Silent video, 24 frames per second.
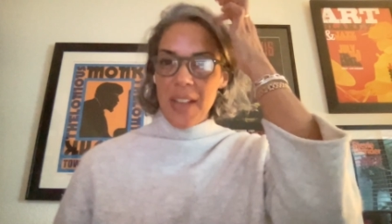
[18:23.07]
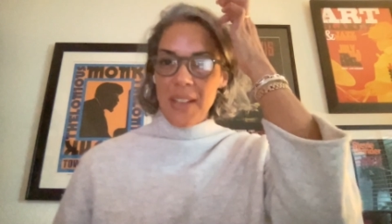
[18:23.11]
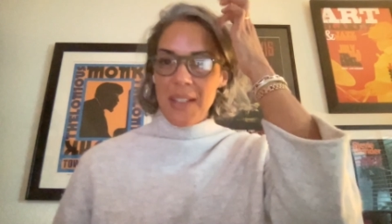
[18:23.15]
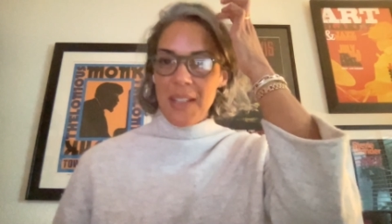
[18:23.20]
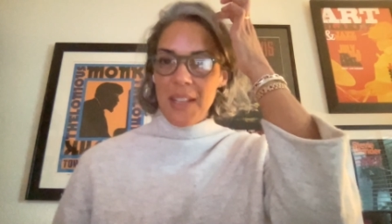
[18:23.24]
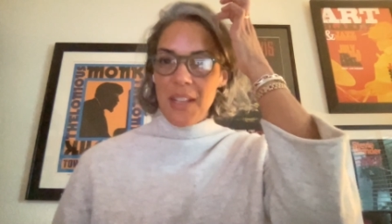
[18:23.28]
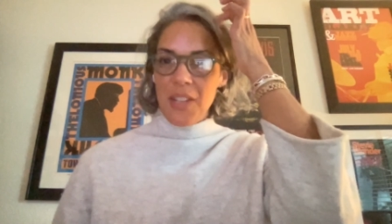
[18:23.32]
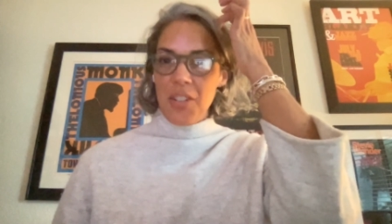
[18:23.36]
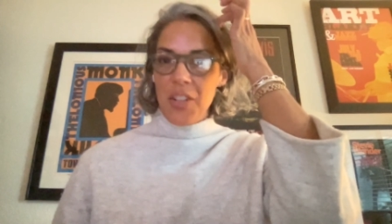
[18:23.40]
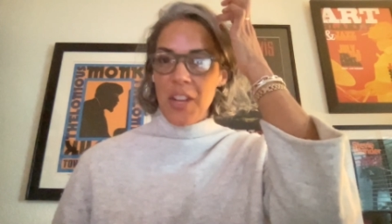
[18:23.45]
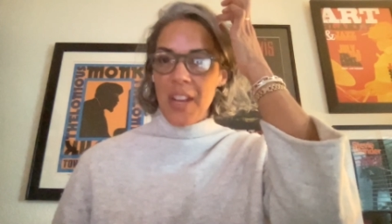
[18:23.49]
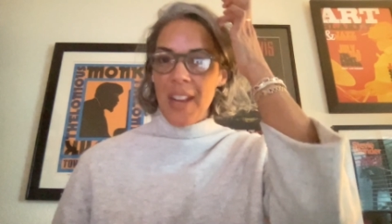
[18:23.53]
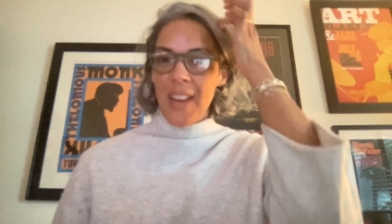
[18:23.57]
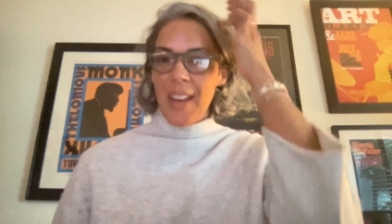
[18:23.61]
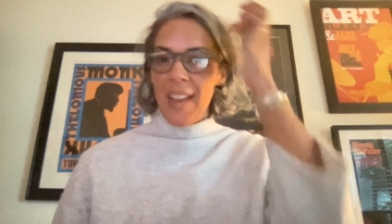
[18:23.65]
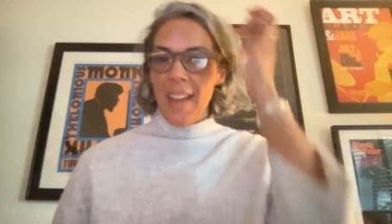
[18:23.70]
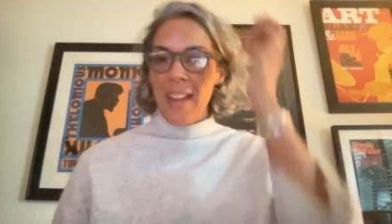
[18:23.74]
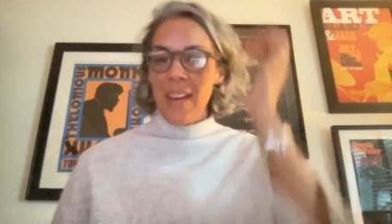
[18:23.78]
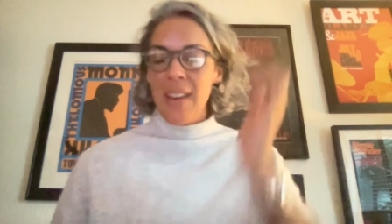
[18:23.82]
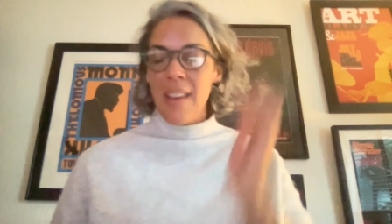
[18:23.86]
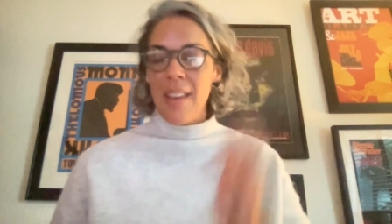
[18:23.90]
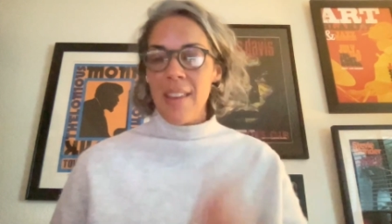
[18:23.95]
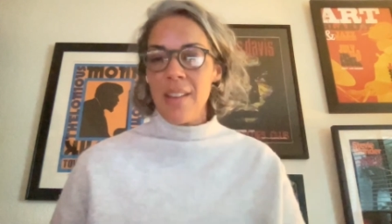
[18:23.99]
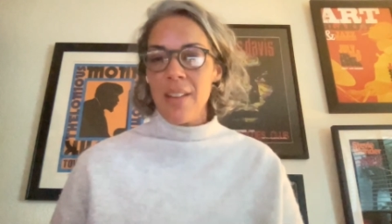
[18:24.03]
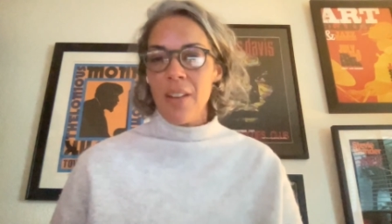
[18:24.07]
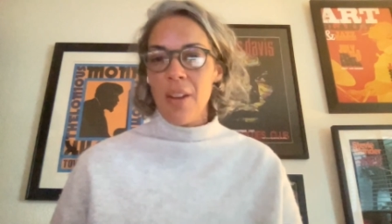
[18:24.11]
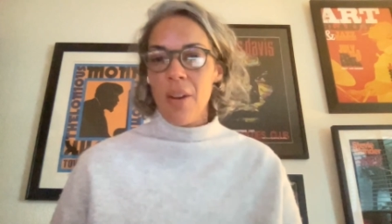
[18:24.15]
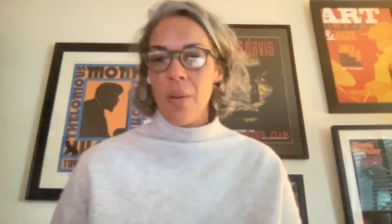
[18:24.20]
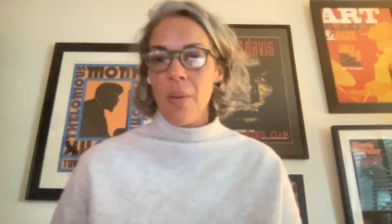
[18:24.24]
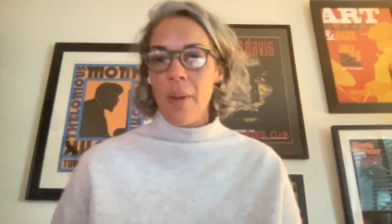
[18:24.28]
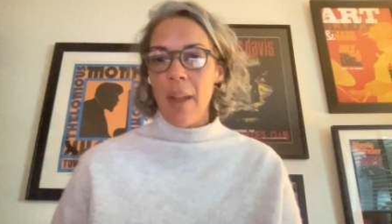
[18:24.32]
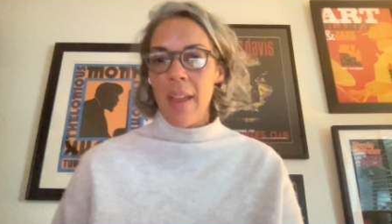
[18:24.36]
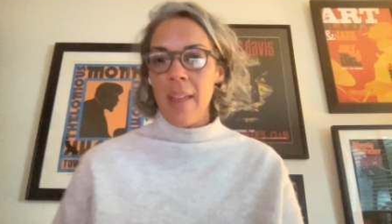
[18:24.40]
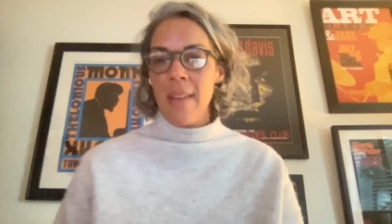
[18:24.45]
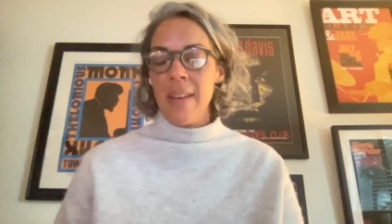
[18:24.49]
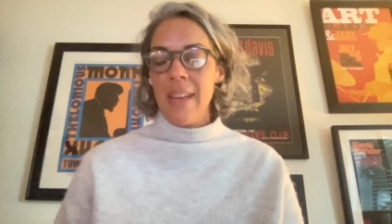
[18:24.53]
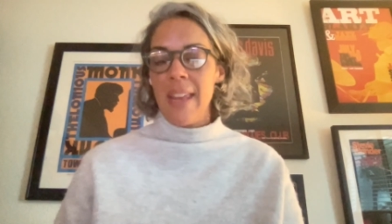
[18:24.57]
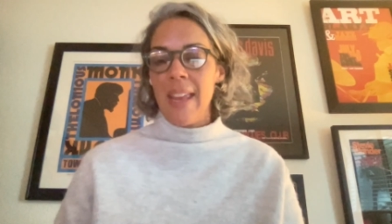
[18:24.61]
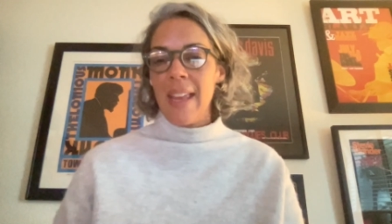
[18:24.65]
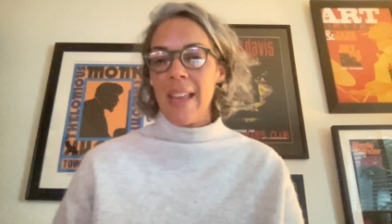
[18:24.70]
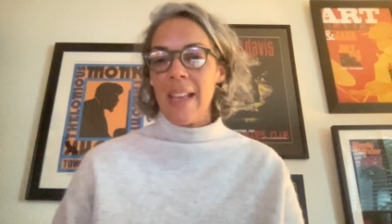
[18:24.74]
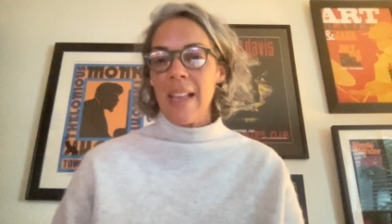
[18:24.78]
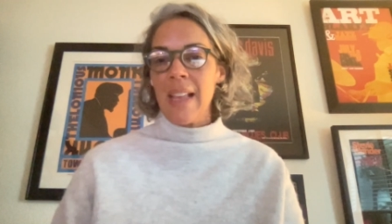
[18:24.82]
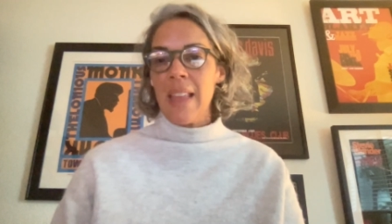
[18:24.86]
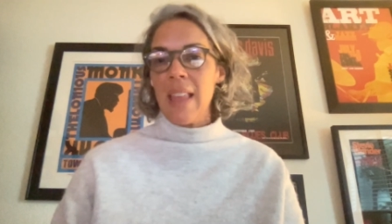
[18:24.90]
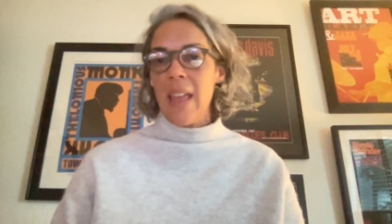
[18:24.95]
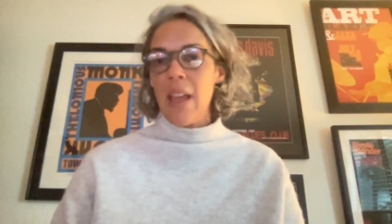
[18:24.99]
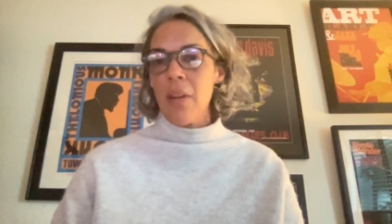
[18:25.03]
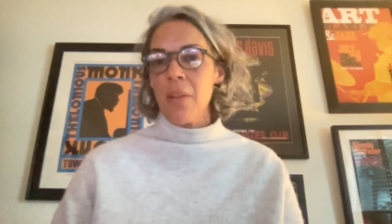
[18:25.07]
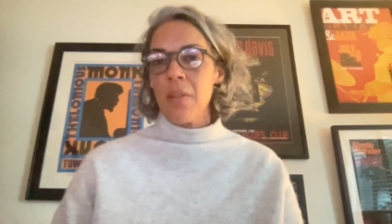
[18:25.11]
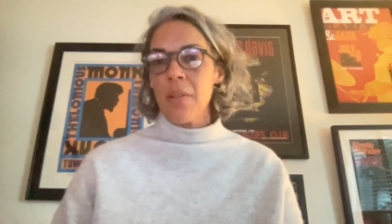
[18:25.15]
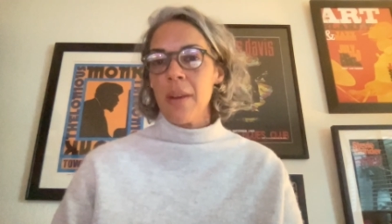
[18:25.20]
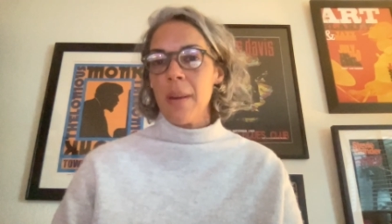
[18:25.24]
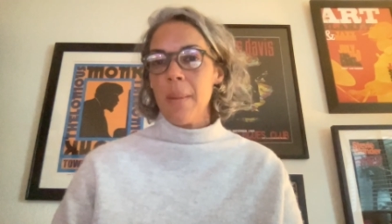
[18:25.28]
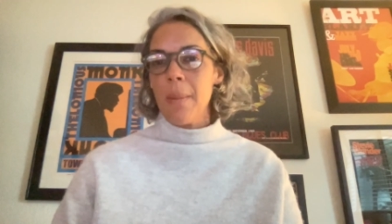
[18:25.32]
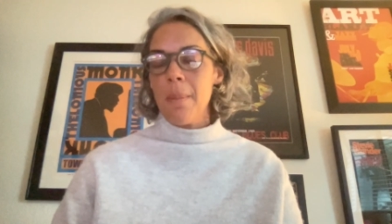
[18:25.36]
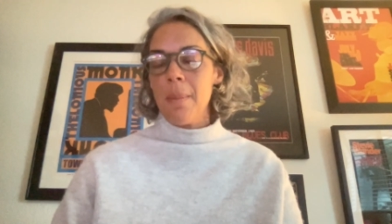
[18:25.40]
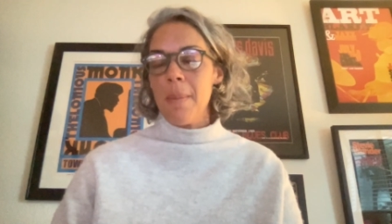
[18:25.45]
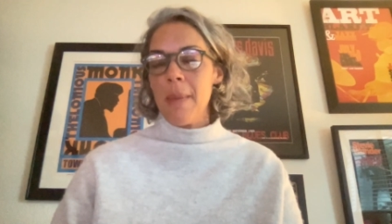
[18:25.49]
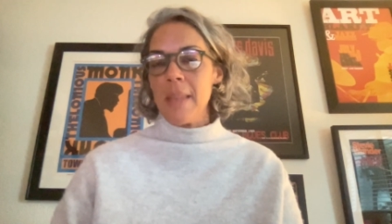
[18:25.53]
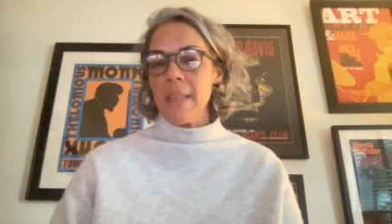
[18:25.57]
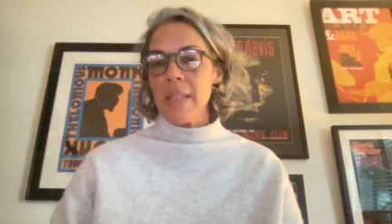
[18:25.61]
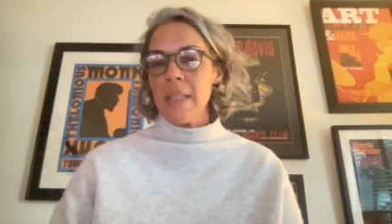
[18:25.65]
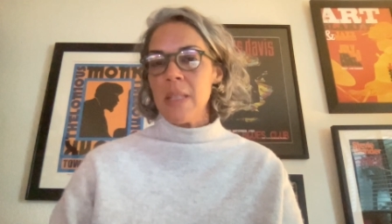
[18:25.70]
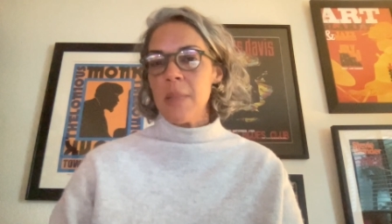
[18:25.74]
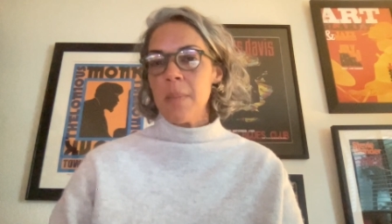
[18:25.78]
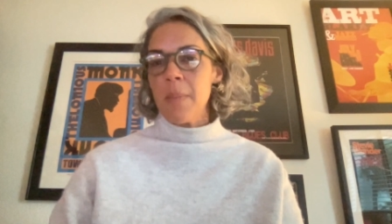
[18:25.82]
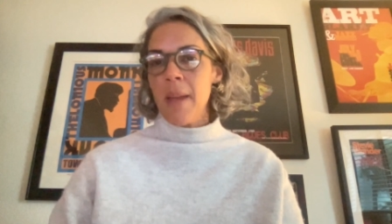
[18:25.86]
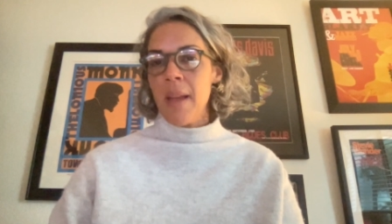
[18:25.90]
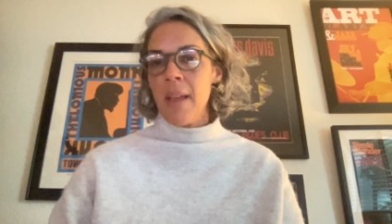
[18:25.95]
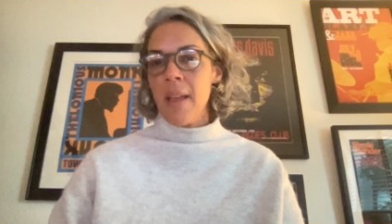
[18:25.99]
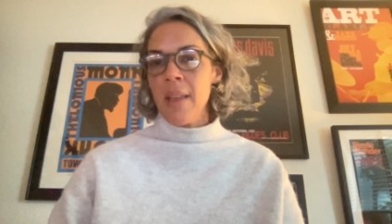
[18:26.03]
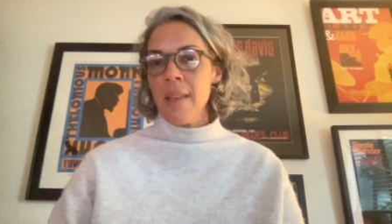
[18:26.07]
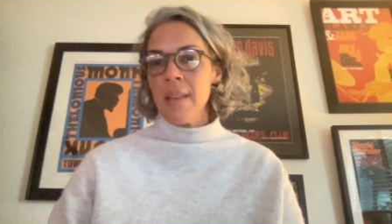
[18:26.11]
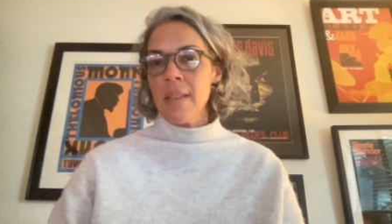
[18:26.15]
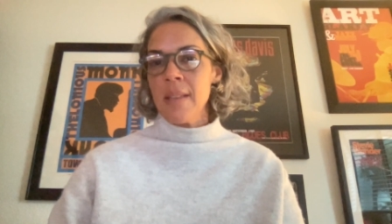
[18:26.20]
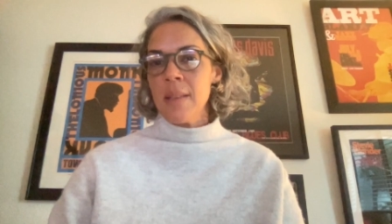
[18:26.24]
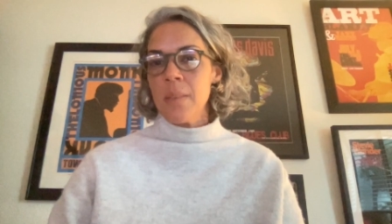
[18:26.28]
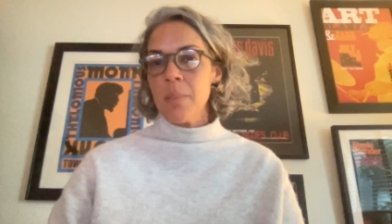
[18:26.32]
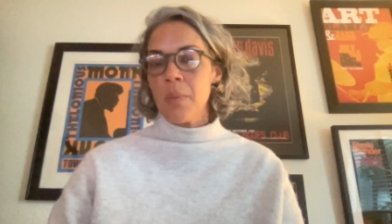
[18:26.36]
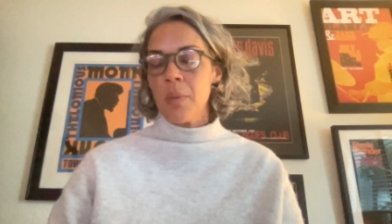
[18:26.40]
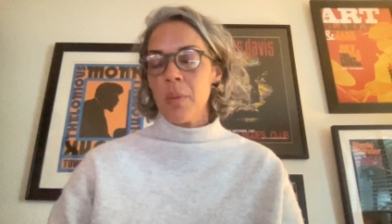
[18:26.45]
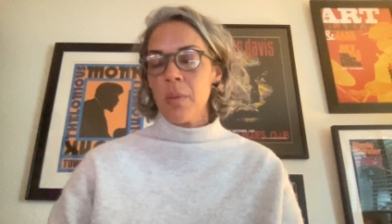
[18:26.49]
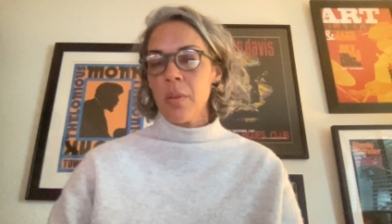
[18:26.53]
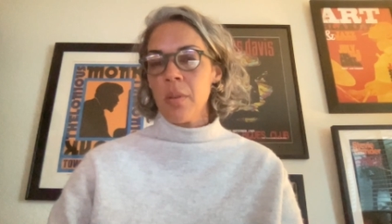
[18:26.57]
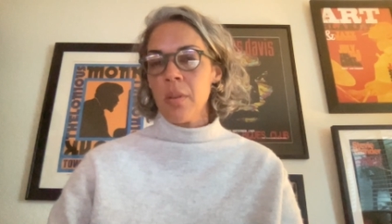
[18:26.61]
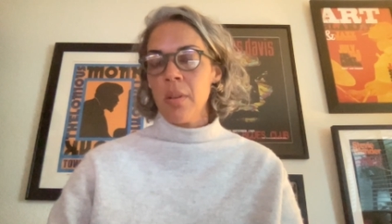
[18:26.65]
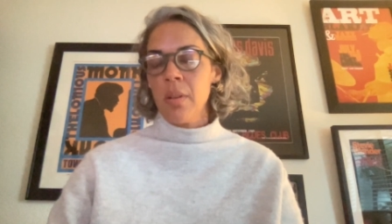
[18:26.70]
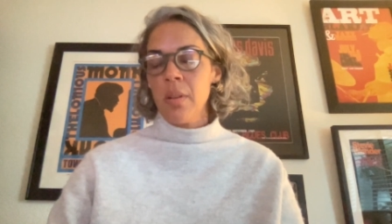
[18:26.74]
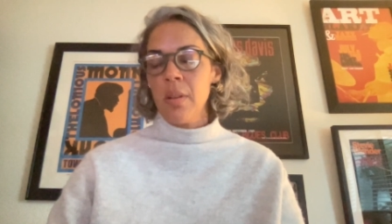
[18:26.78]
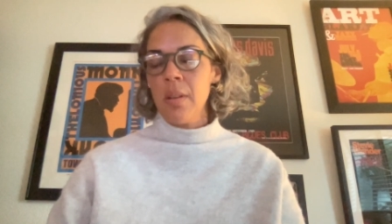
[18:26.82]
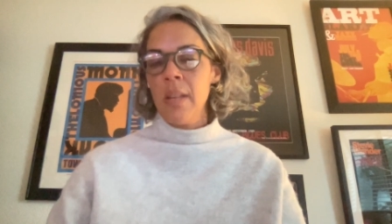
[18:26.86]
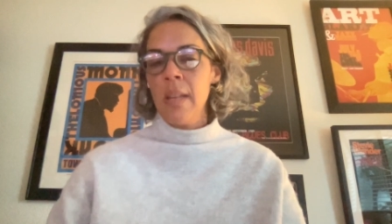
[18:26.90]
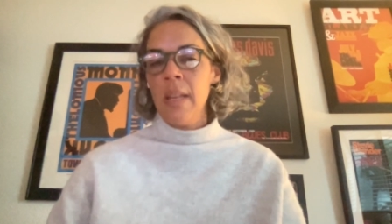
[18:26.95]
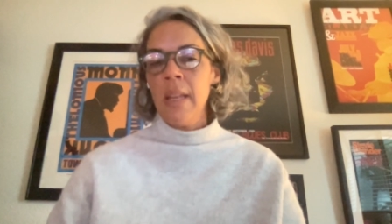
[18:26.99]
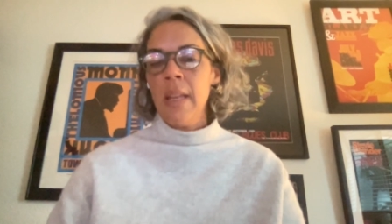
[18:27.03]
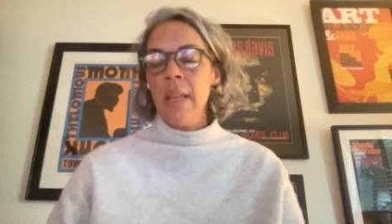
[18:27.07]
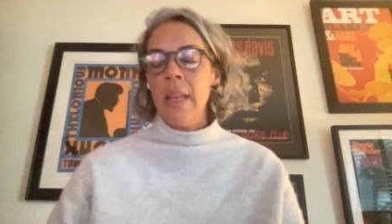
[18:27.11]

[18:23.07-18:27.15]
SHANNON at cloudmedspas, plural,